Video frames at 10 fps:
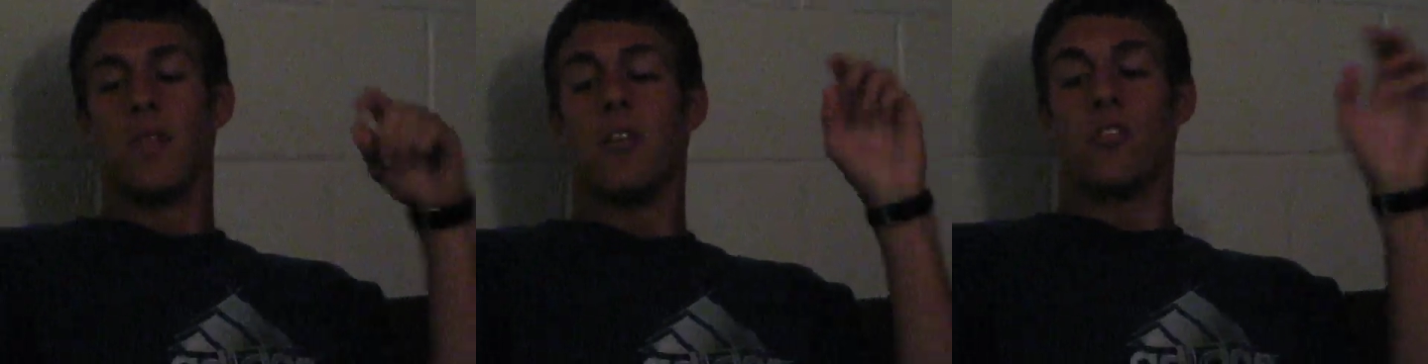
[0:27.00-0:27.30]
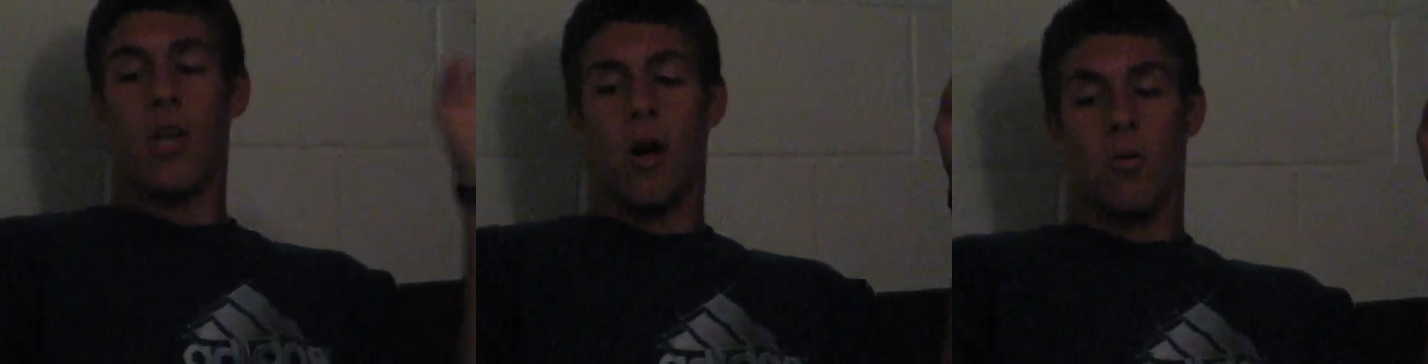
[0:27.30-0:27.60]

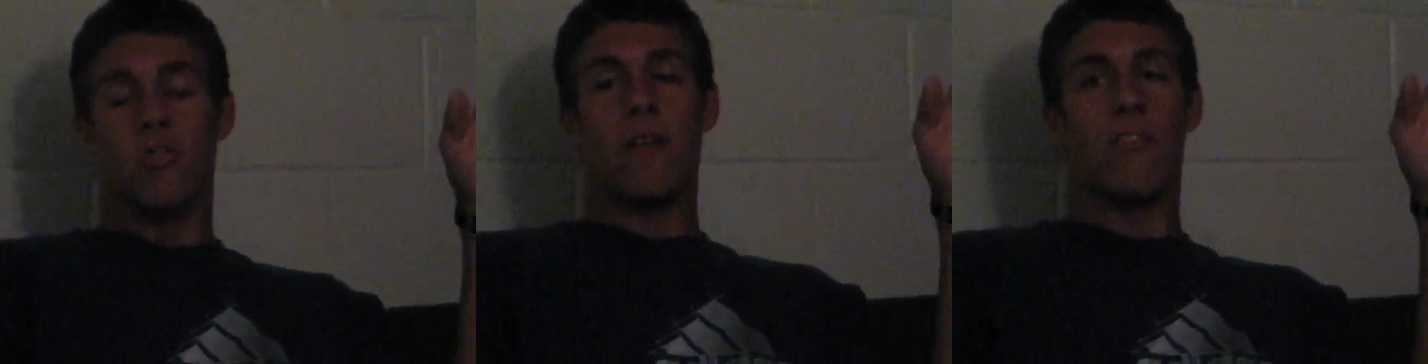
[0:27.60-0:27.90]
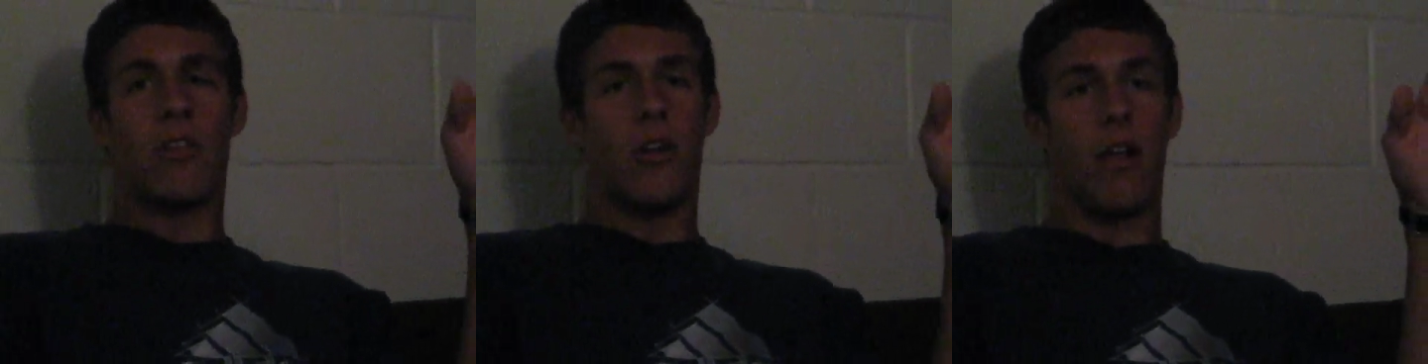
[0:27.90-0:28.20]
So
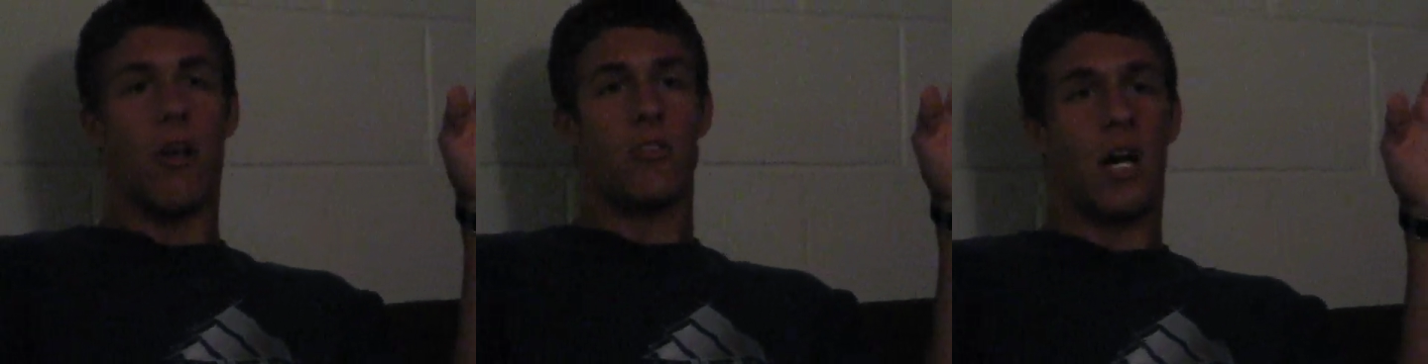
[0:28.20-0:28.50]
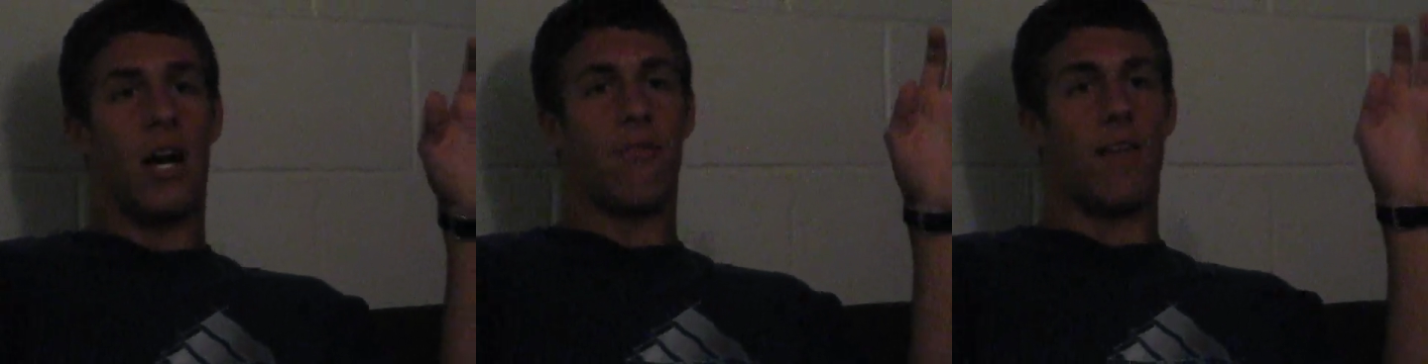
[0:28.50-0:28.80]
7:30 goes
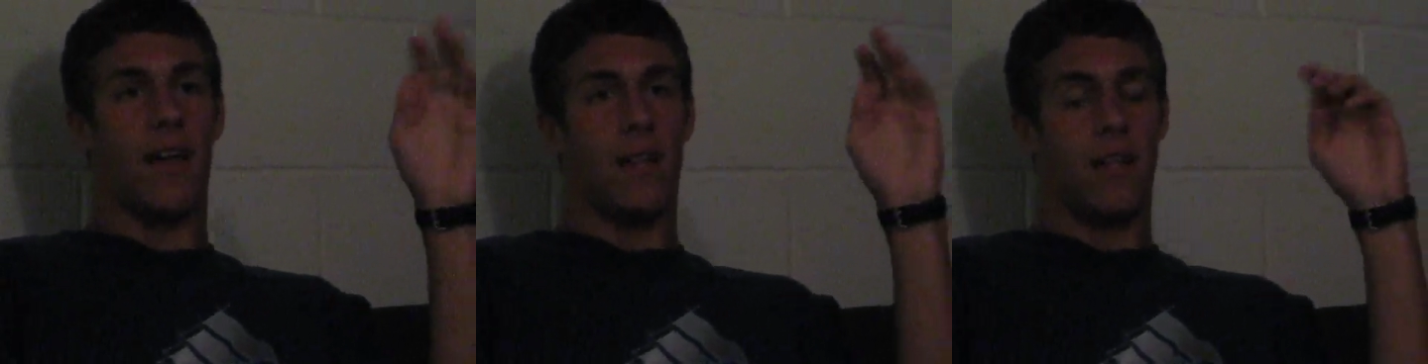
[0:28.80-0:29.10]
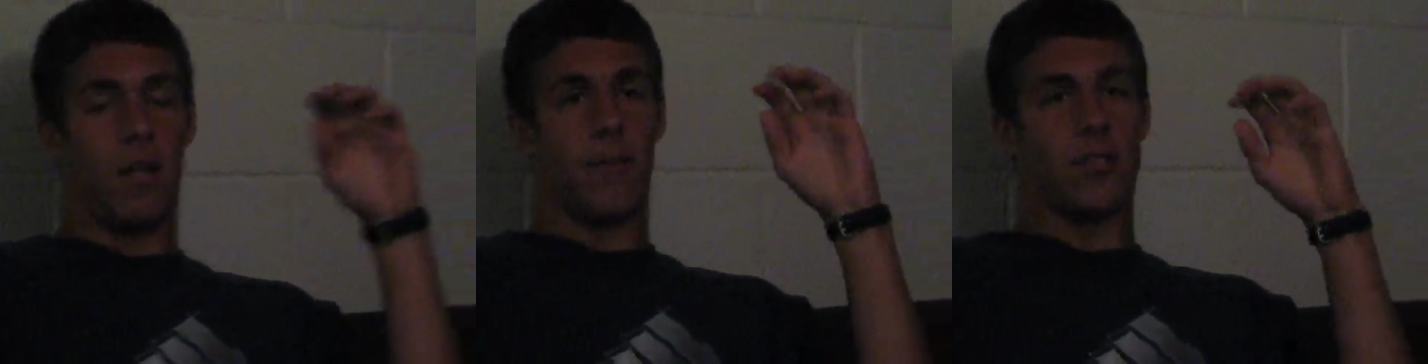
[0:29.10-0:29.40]
off, and
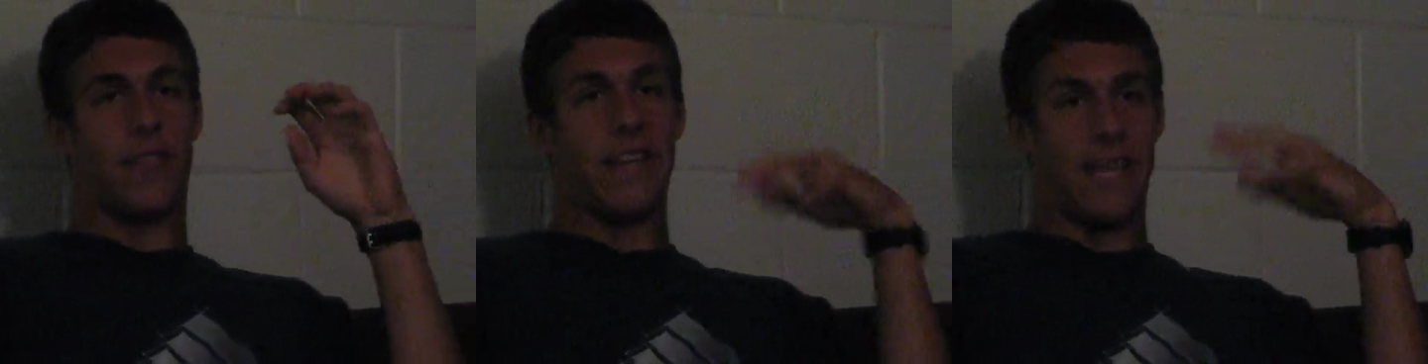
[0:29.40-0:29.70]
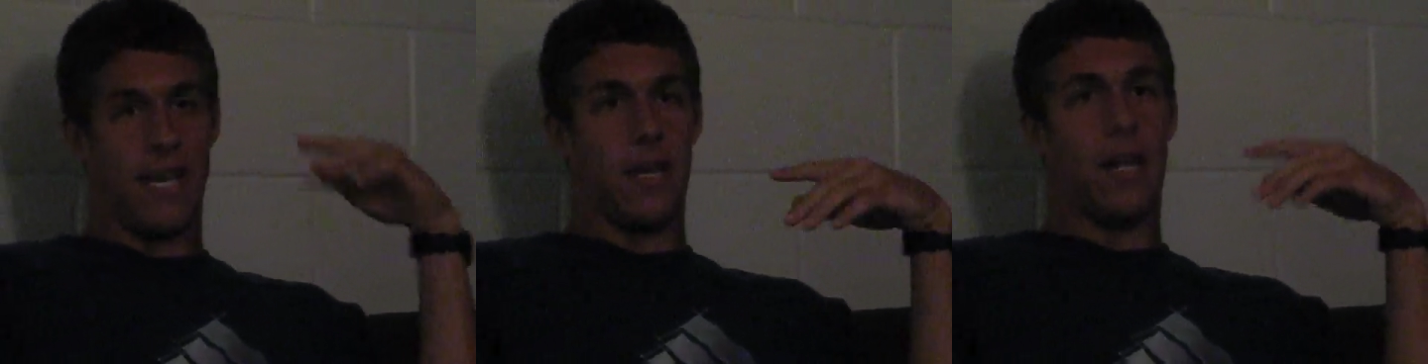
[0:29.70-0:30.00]
the alarm goes off
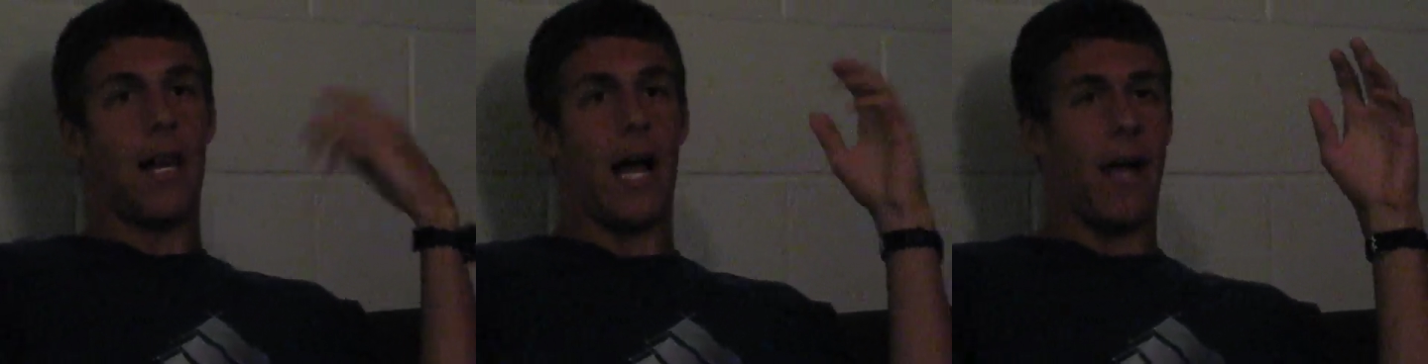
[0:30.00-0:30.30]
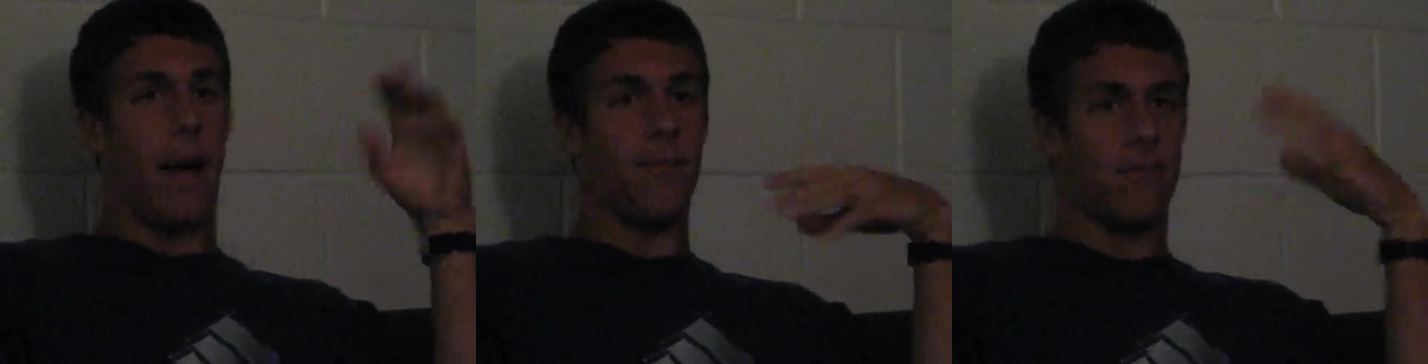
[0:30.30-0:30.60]
again, and
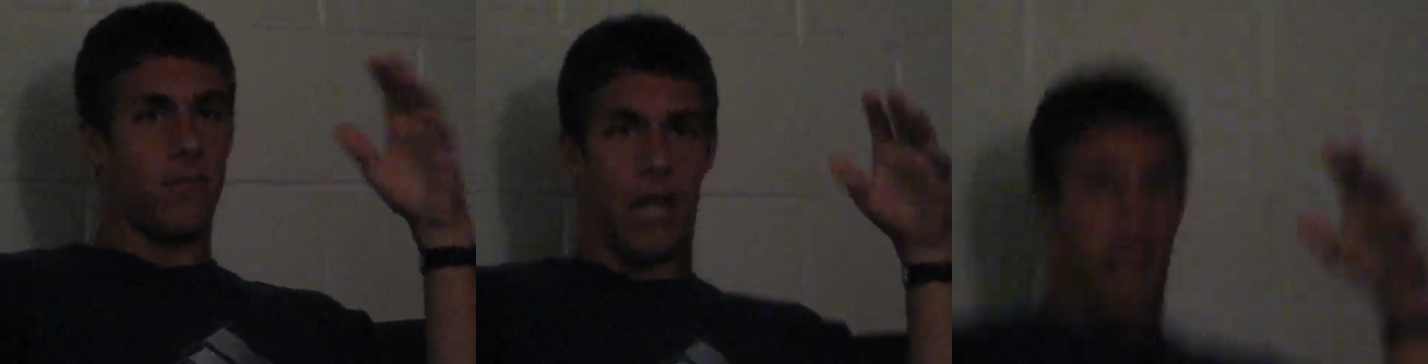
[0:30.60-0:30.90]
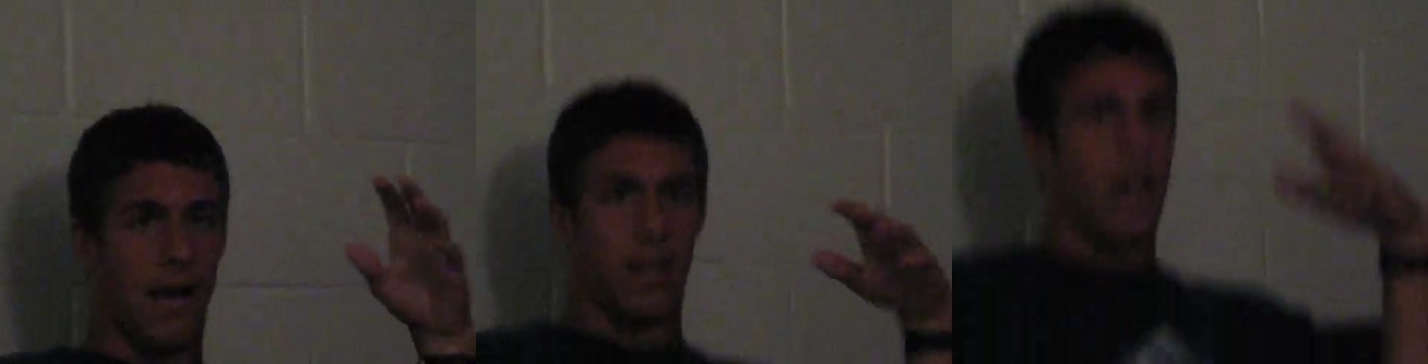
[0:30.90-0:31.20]
I I'm I
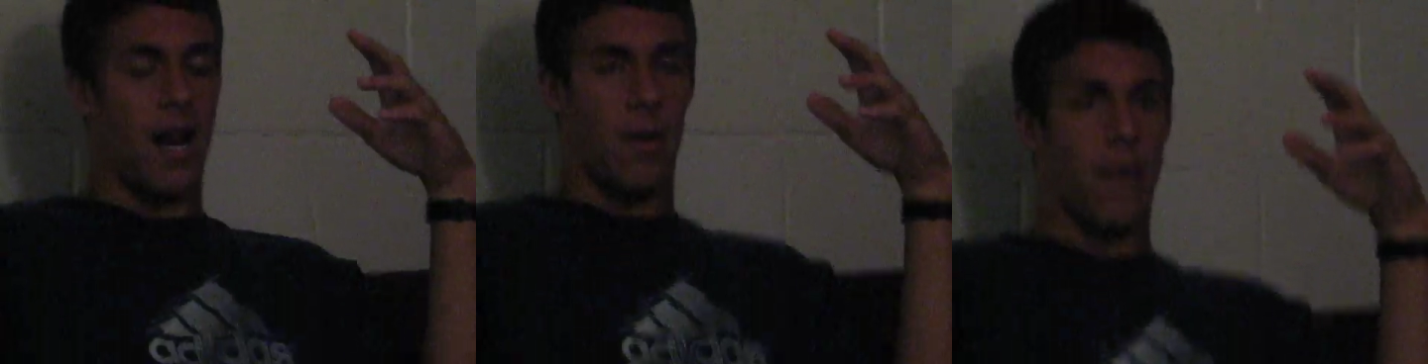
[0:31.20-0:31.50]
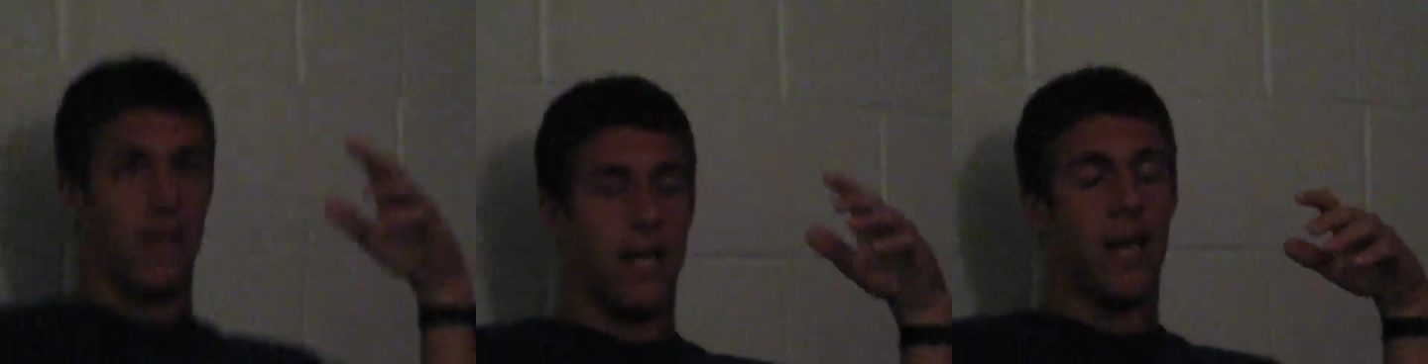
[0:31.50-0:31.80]
hadn't gotten out of
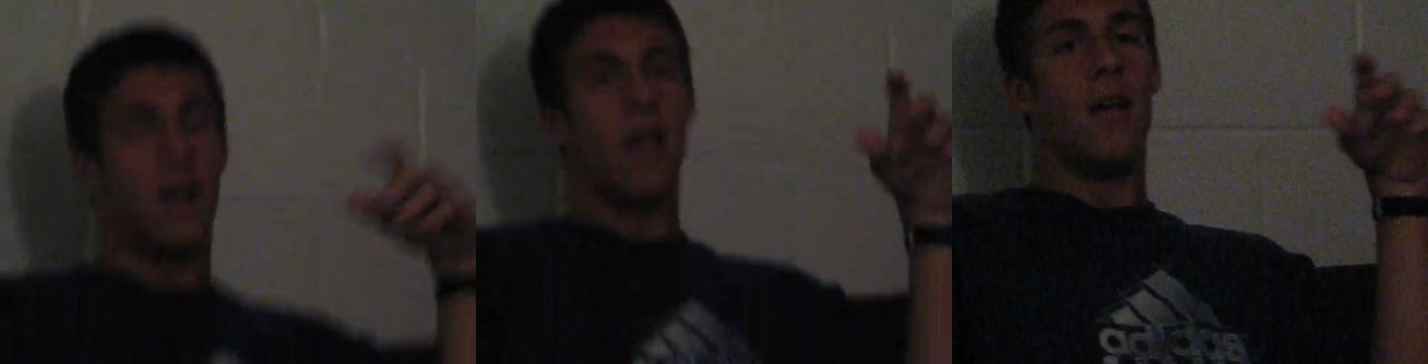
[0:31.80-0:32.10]
bed yet.